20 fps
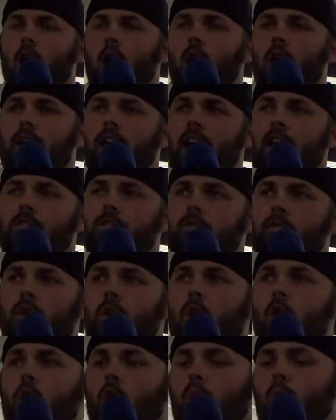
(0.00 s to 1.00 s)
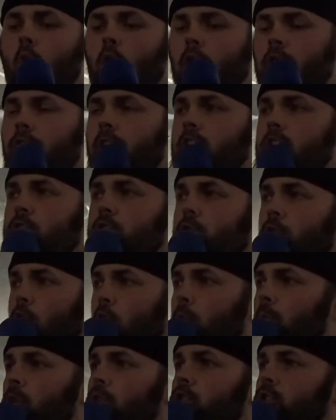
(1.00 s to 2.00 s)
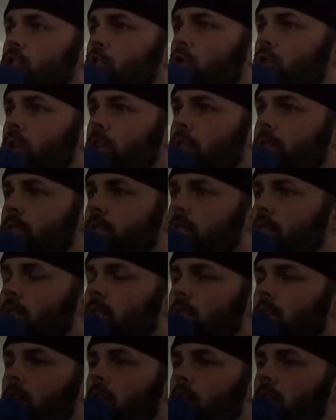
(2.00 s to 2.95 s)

against one of his former students,